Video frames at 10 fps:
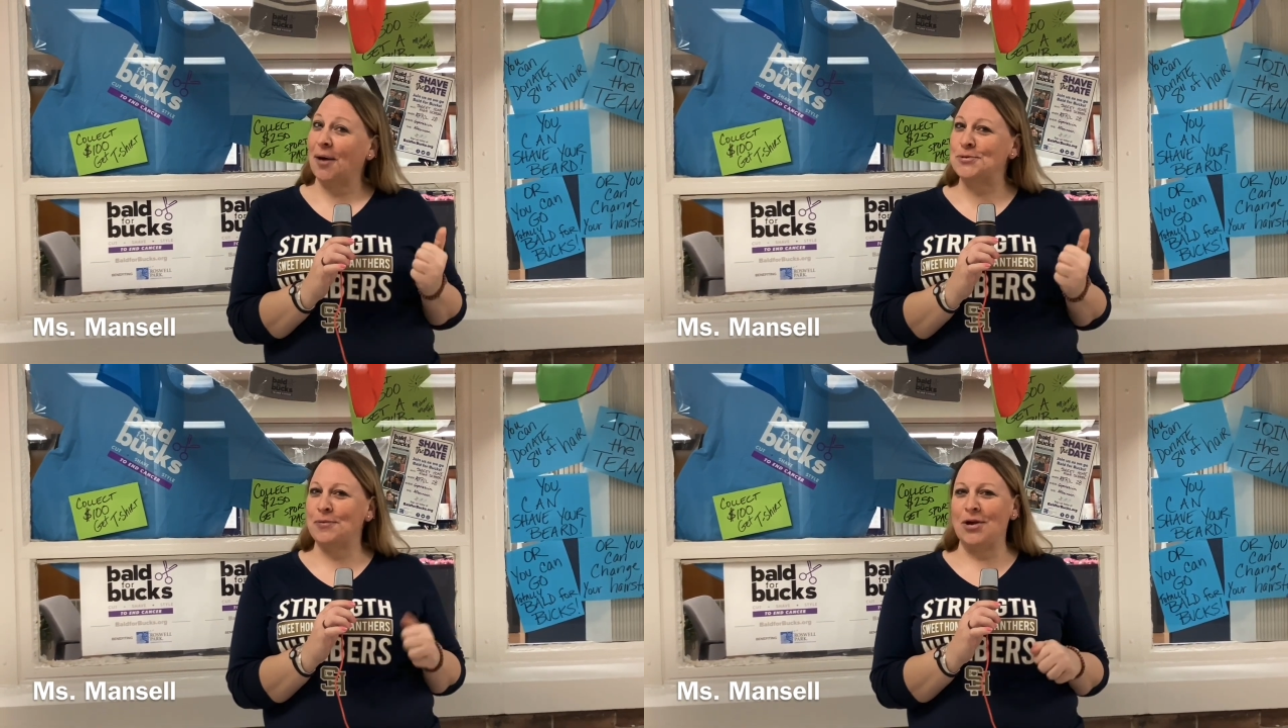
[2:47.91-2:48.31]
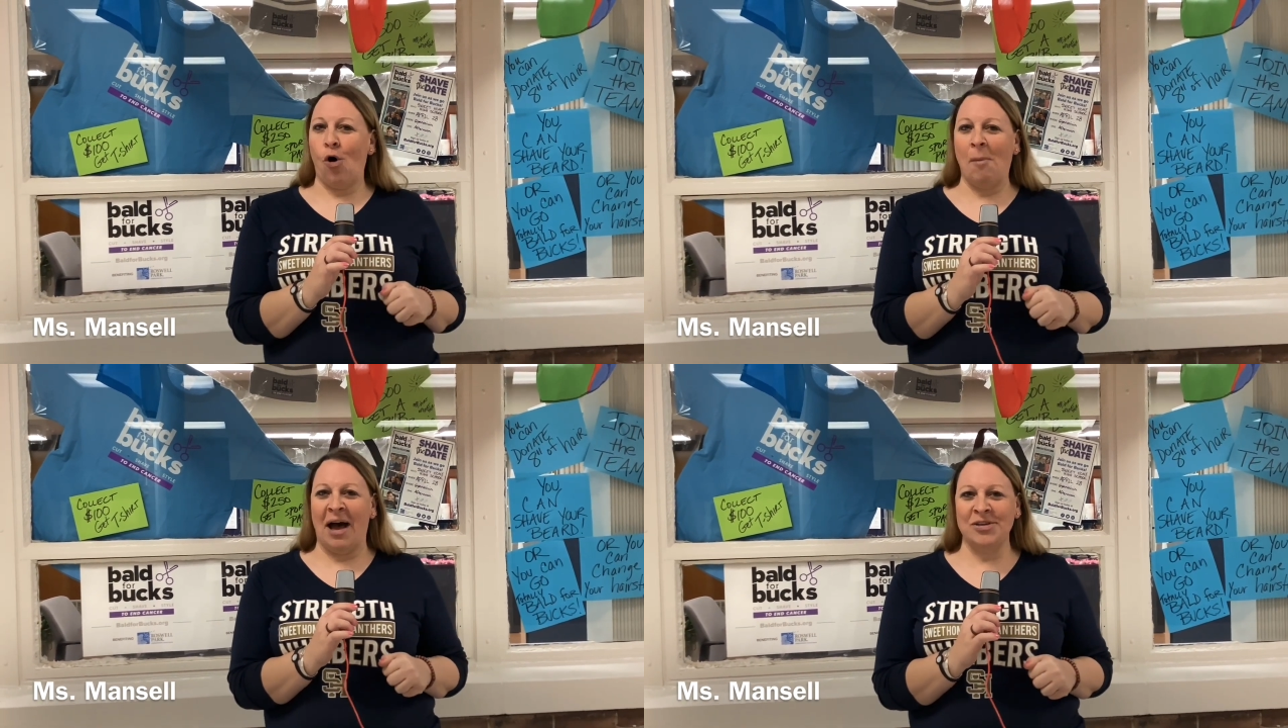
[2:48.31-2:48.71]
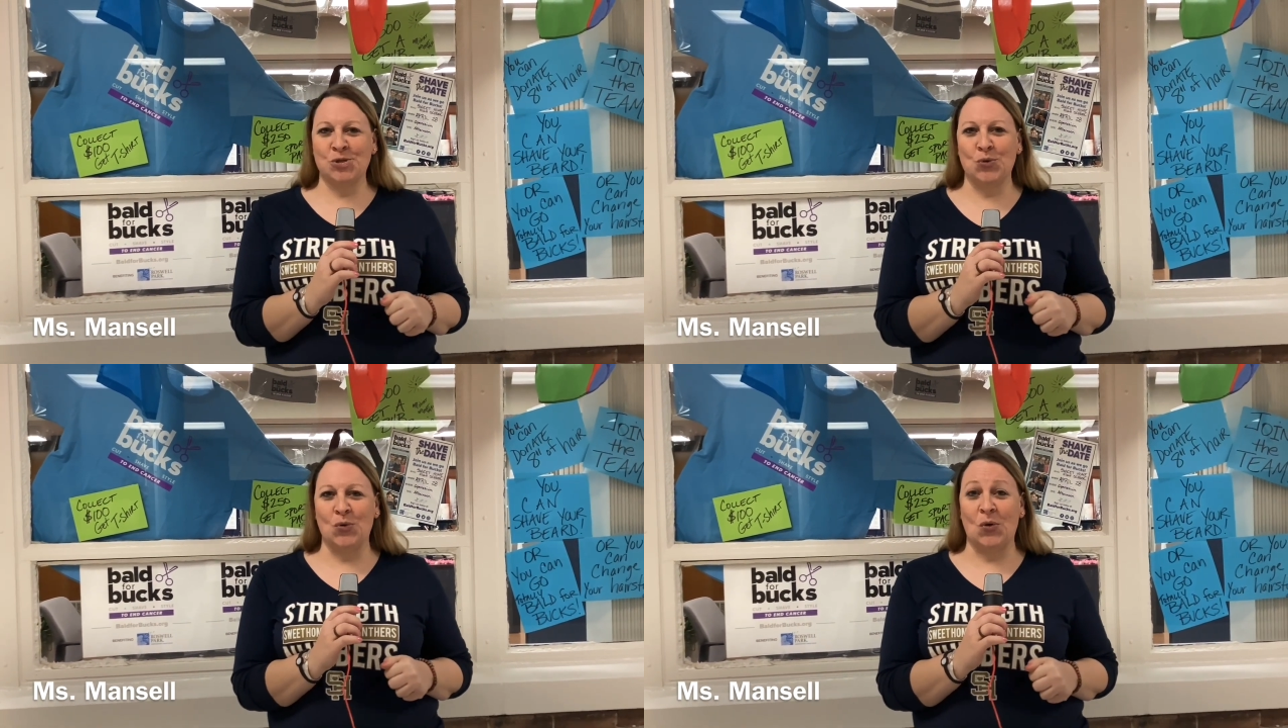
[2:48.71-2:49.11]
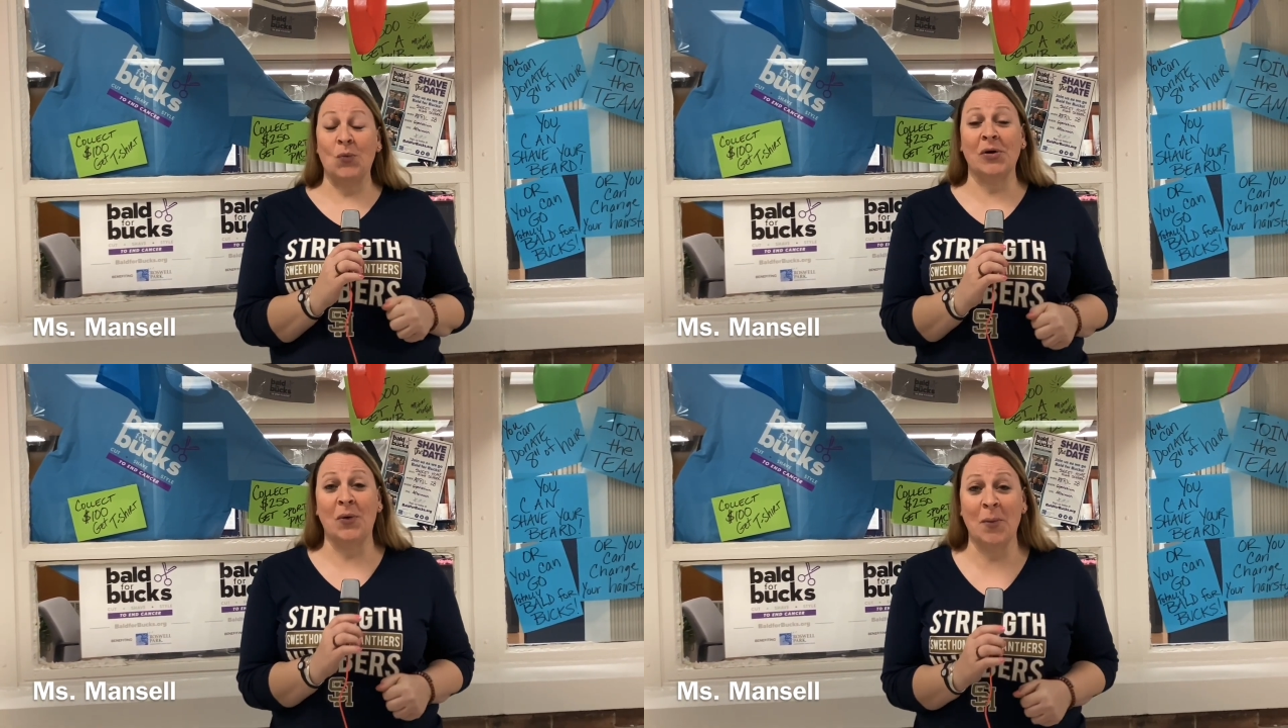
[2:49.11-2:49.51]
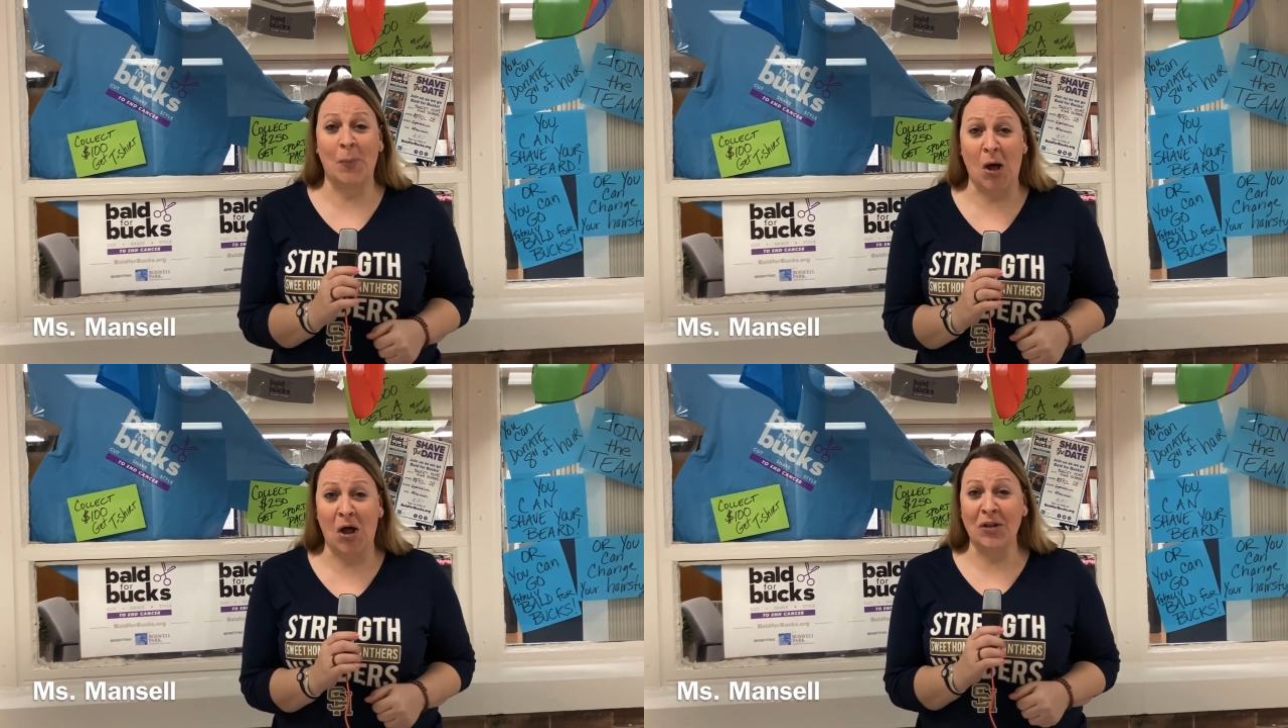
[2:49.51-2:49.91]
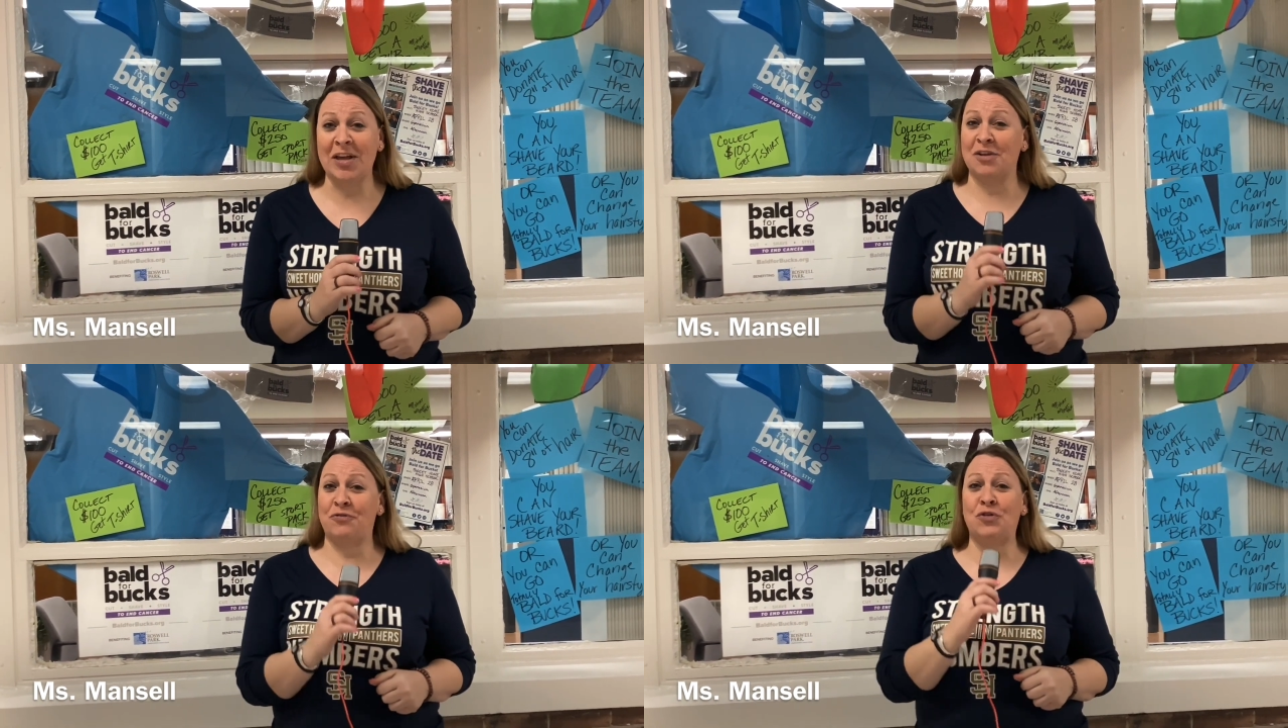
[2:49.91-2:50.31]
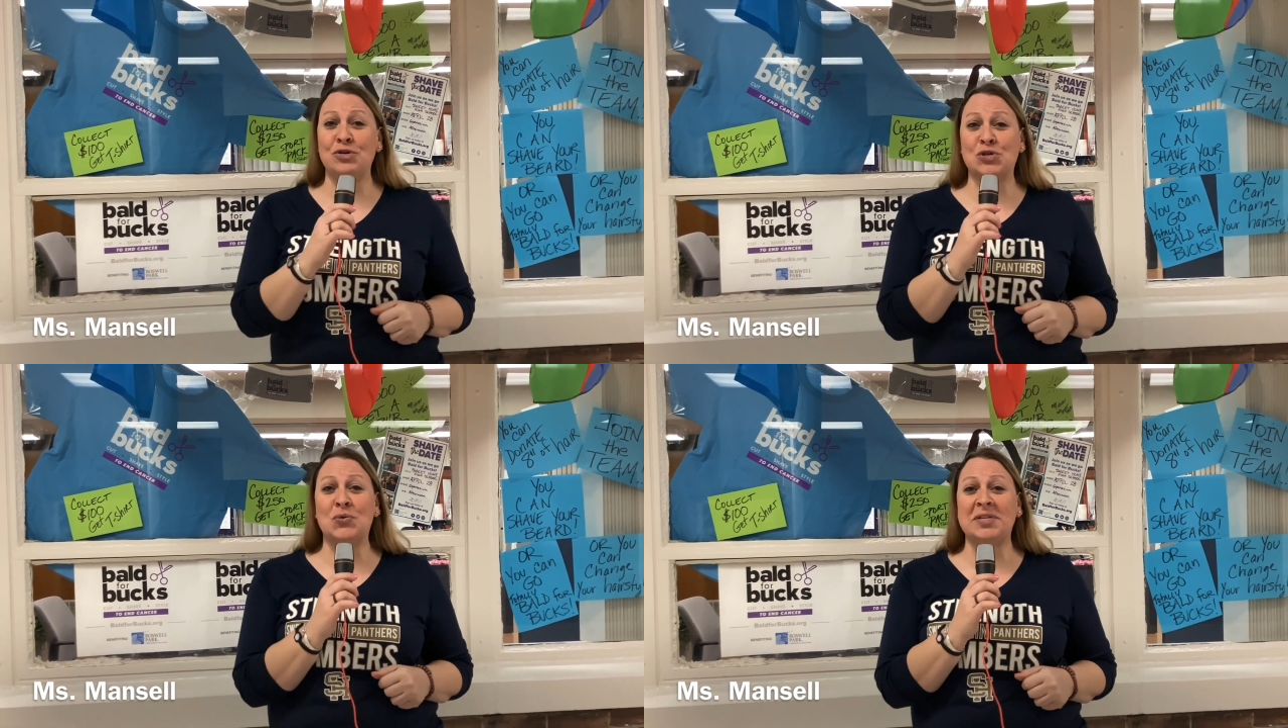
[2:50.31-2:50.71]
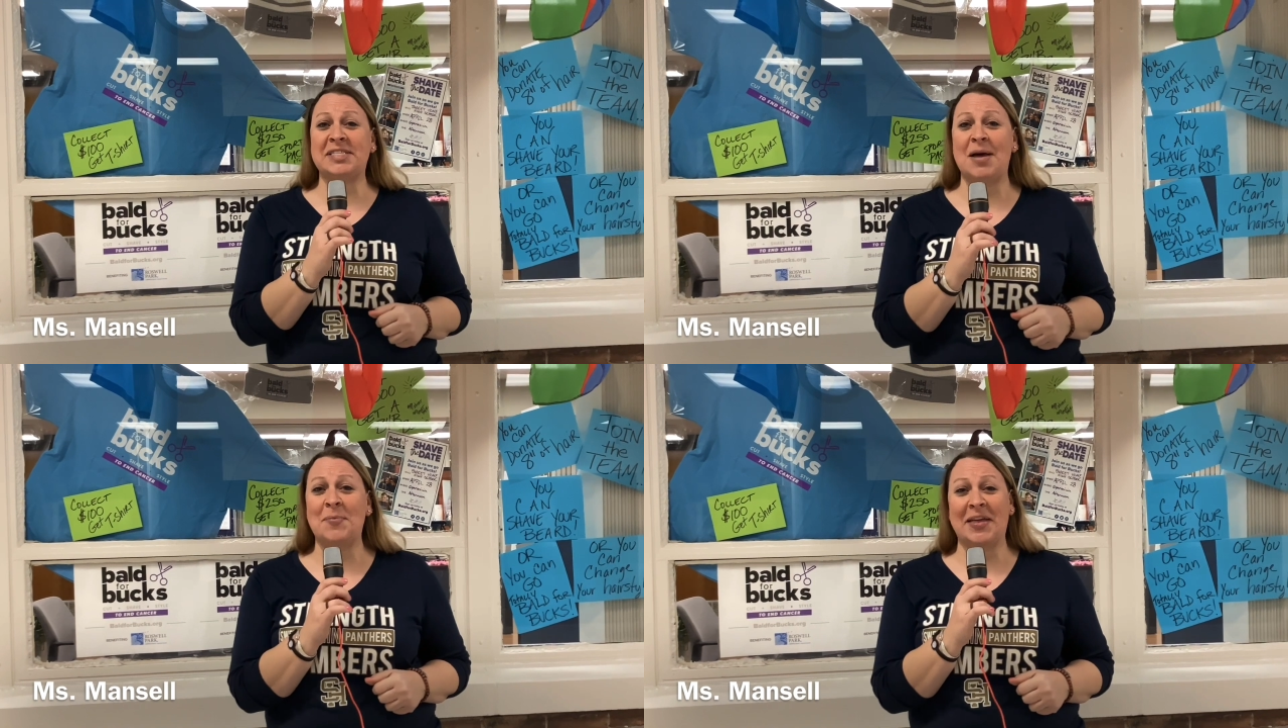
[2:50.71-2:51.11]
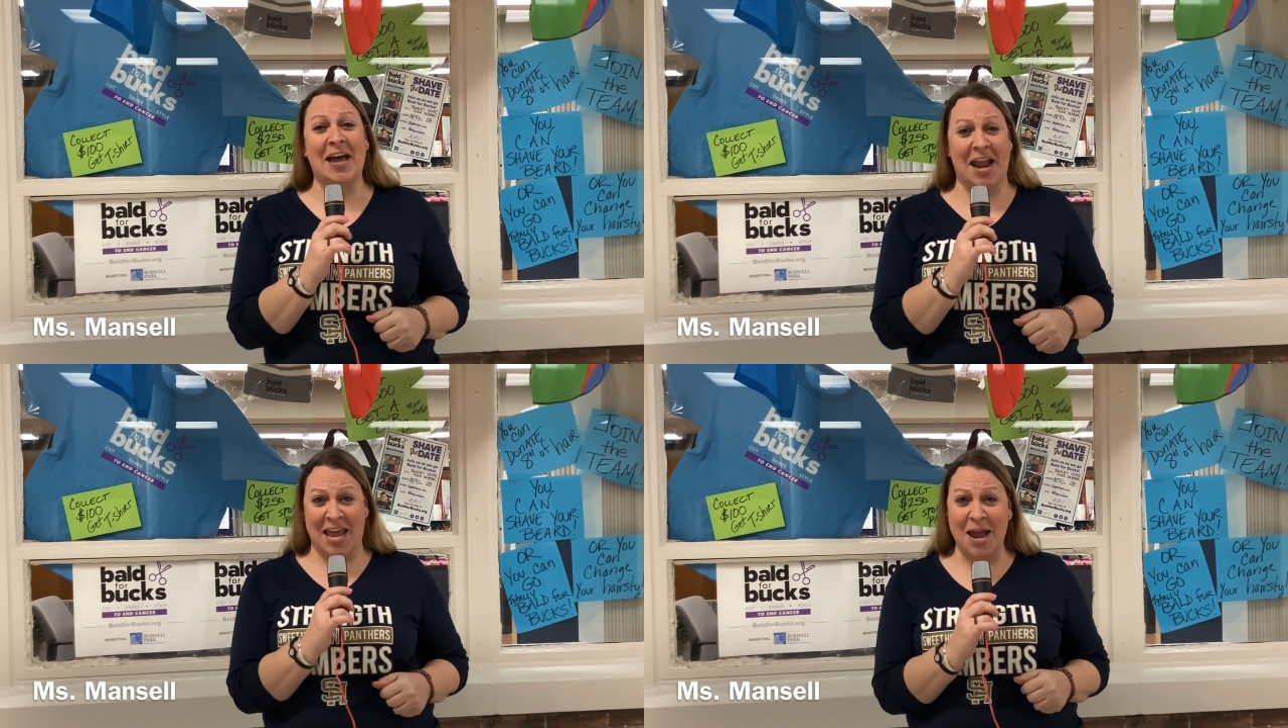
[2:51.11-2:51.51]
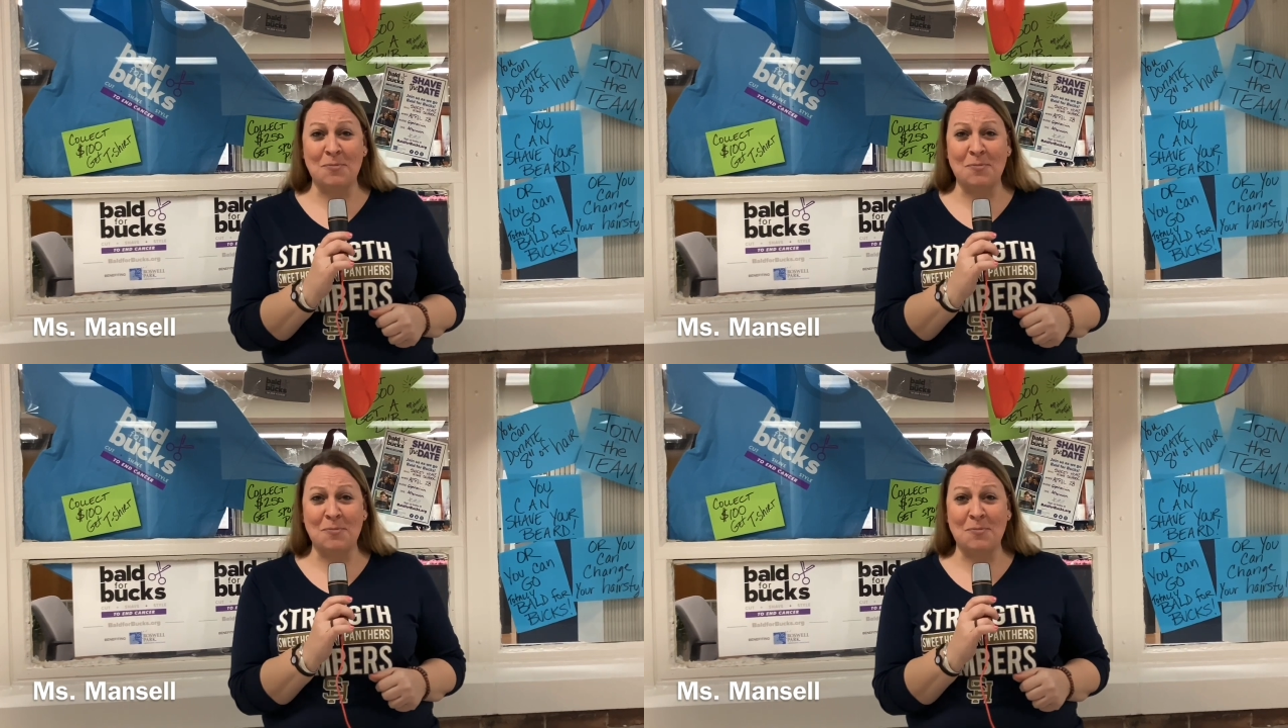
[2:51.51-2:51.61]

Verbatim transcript: Look up Sweet Home High School. We're going bald in a full school assembly on